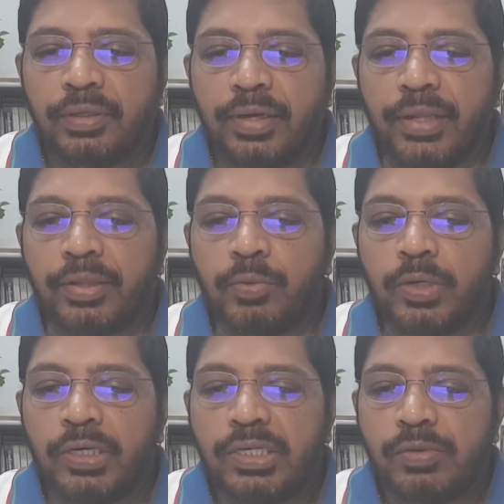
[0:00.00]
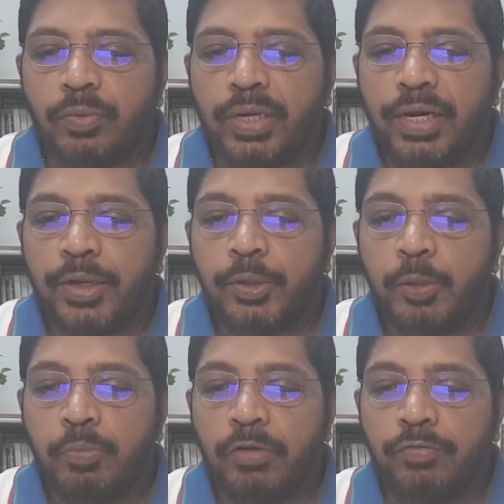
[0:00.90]
In other words, we need a
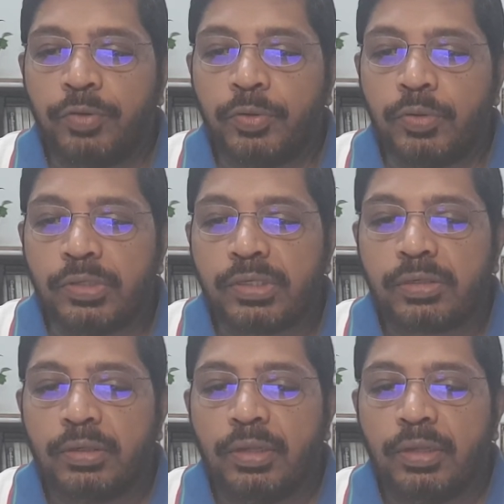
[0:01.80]
group of rules